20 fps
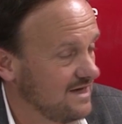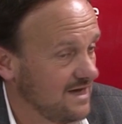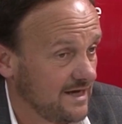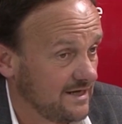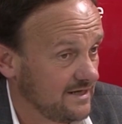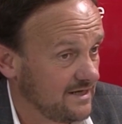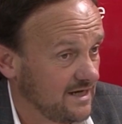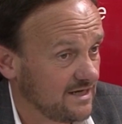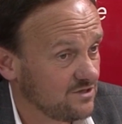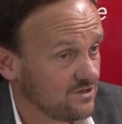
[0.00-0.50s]

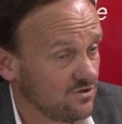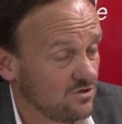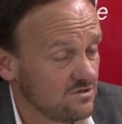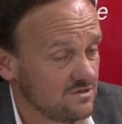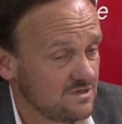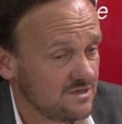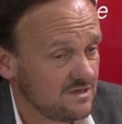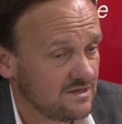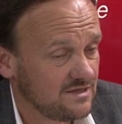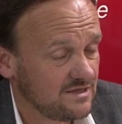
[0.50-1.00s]
And I
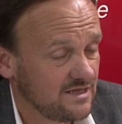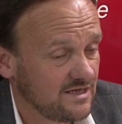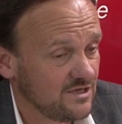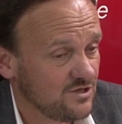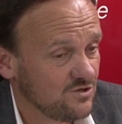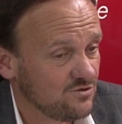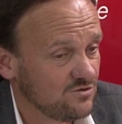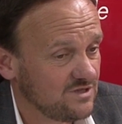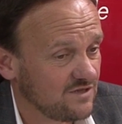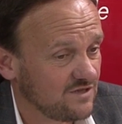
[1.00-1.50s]
don't tell
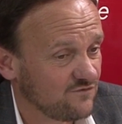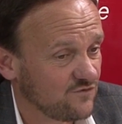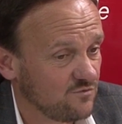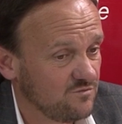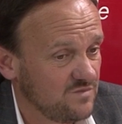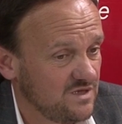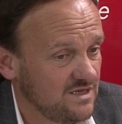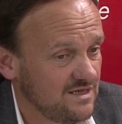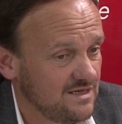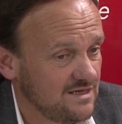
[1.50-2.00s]
you that for
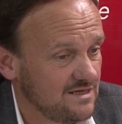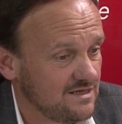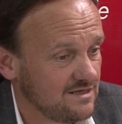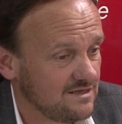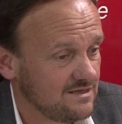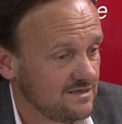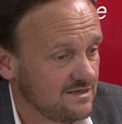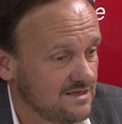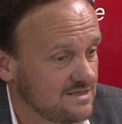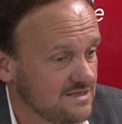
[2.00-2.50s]
me
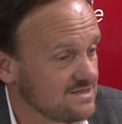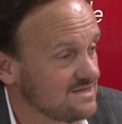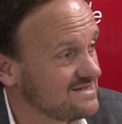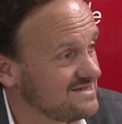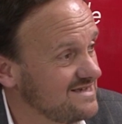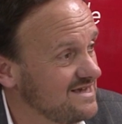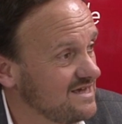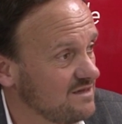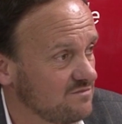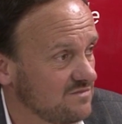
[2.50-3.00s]
it's the
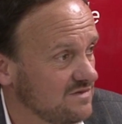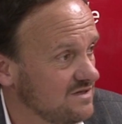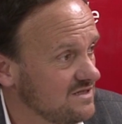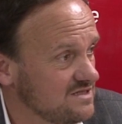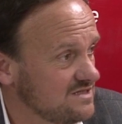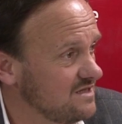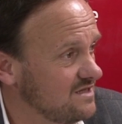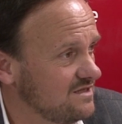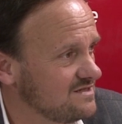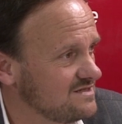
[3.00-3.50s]
same.
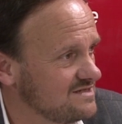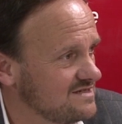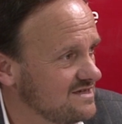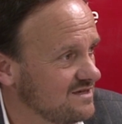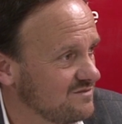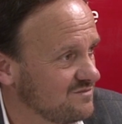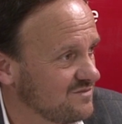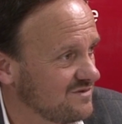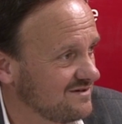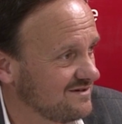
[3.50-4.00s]
It's not the
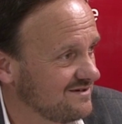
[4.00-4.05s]
same.